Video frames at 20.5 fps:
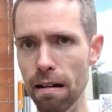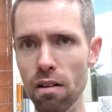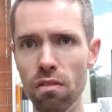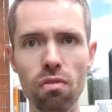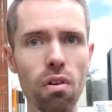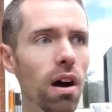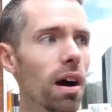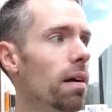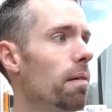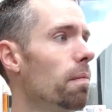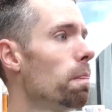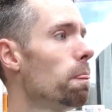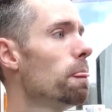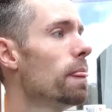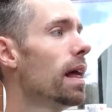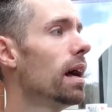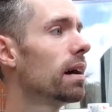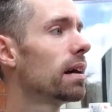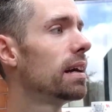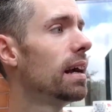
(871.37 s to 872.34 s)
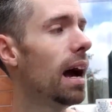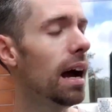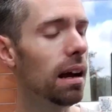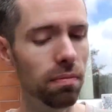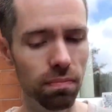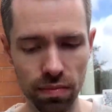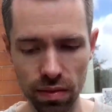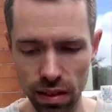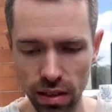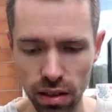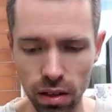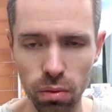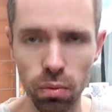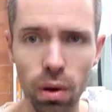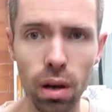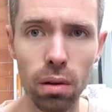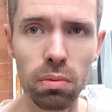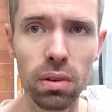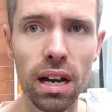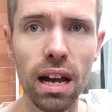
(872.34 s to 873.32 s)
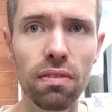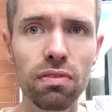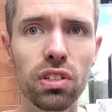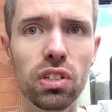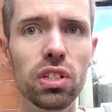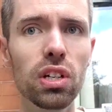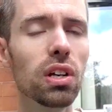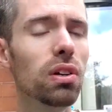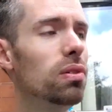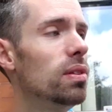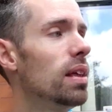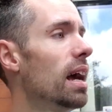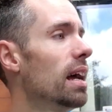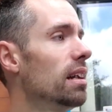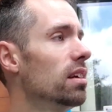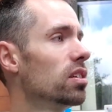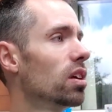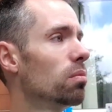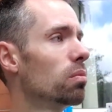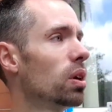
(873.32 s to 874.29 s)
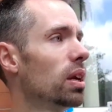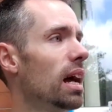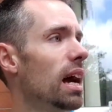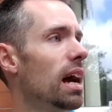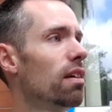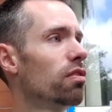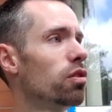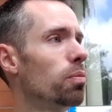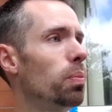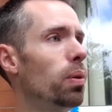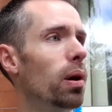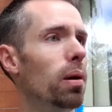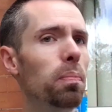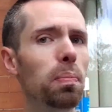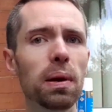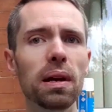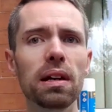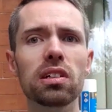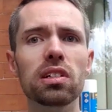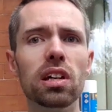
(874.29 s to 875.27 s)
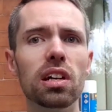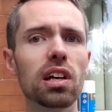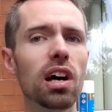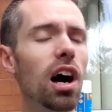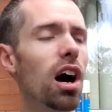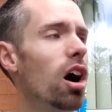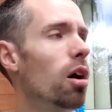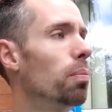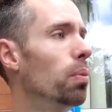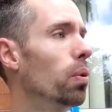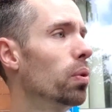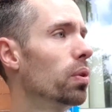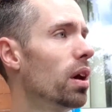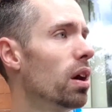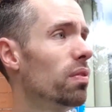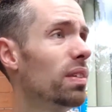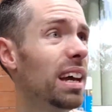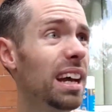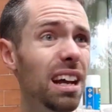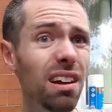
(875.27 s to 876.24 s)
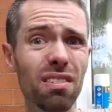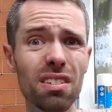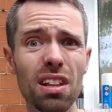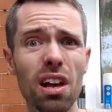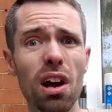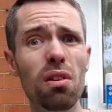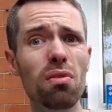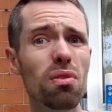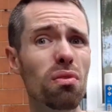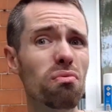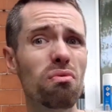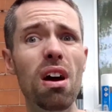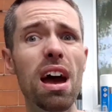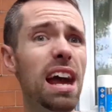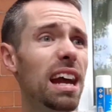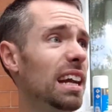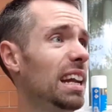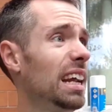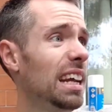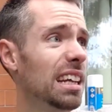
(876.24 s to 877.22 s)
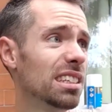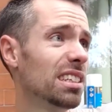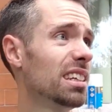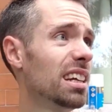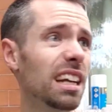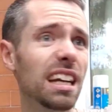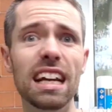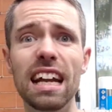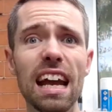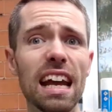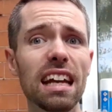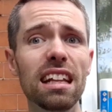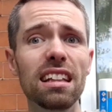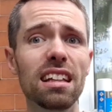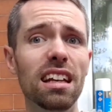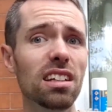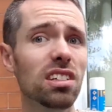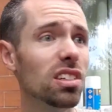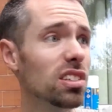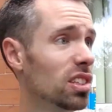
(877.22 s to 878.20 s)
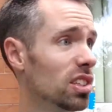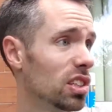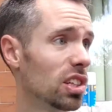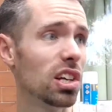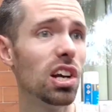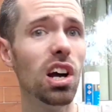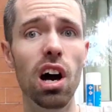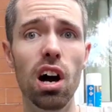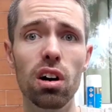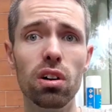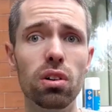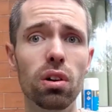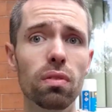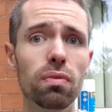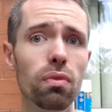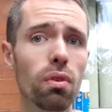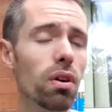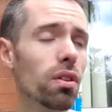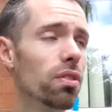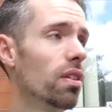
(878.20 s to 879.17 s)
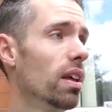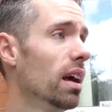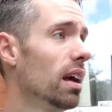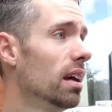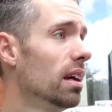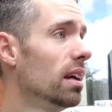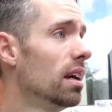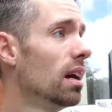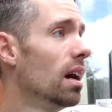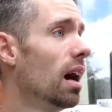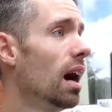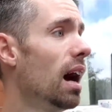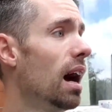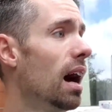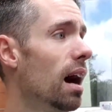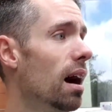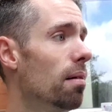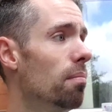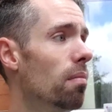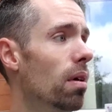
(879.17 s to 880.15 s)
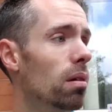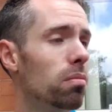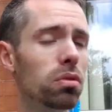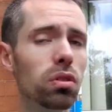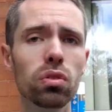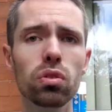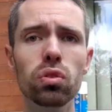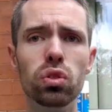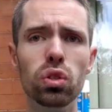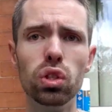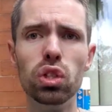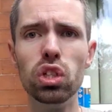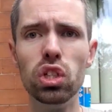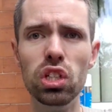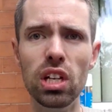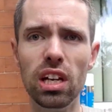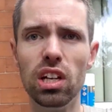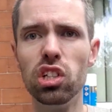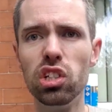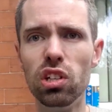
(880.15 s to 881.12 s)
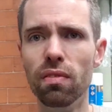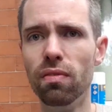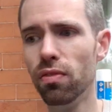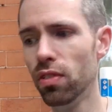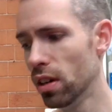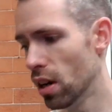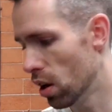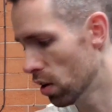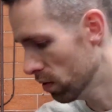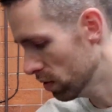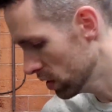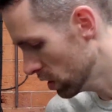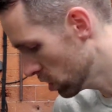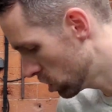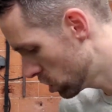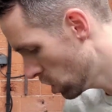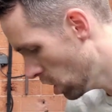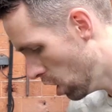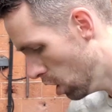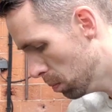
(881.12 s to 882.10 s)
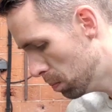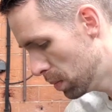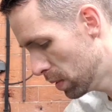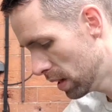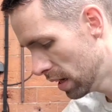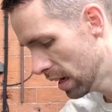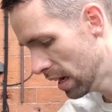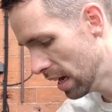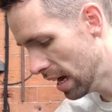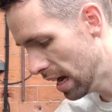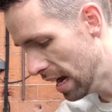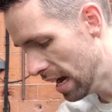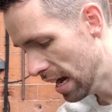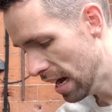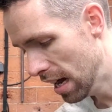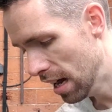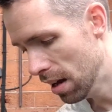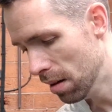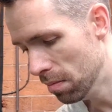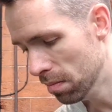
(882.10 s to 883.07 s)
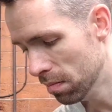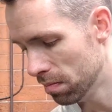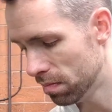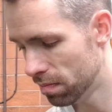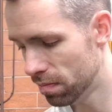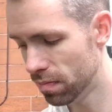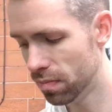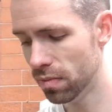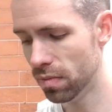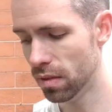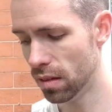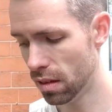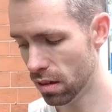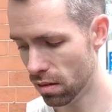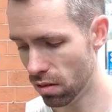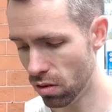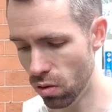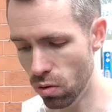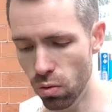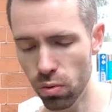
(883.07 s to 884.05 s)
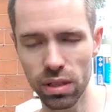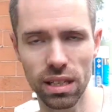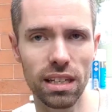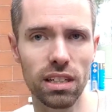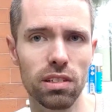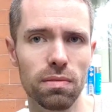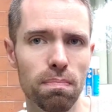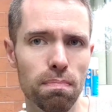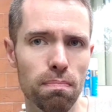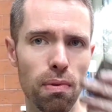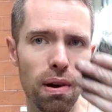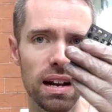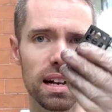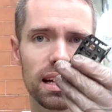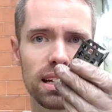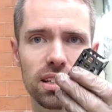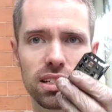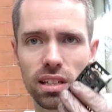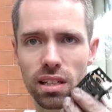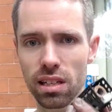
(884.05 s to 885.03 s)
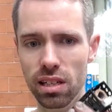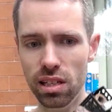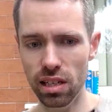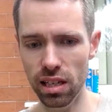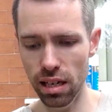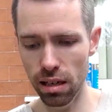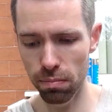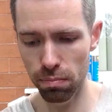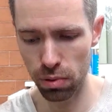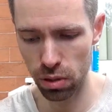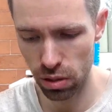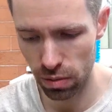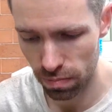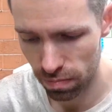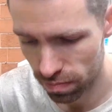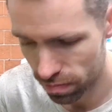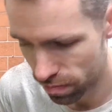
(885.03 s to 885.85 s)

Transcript: Right, okay. What I'm going to have to do then is I'm going to have to put a piece of cardboard over there, even though the rain isn't going to get in this because there's a car cover on there. I'm going to just stick something over the top. All these brackets and clips.